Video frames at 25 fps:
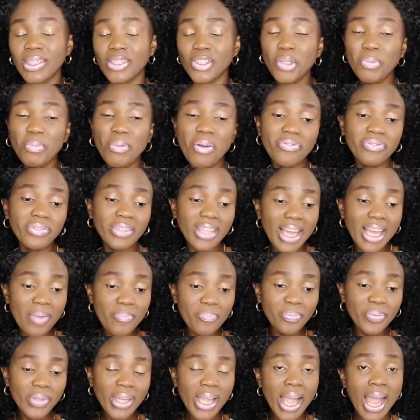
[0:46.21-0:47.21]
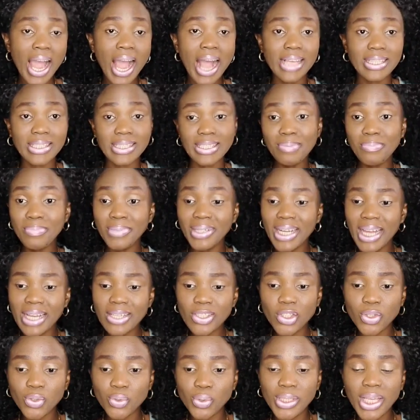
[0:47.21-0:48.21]
Some of them are similar,
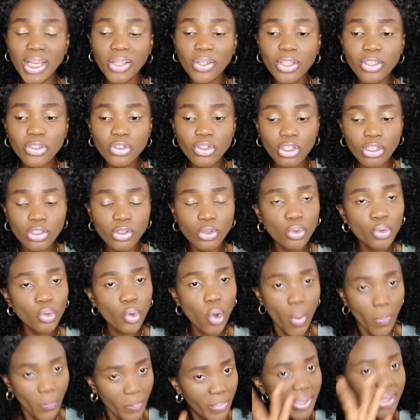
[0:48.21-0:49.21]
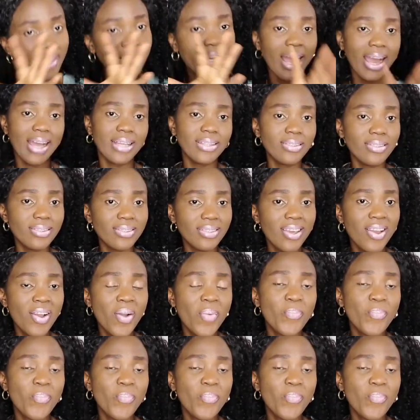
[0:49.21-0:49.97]
they're not just copycats,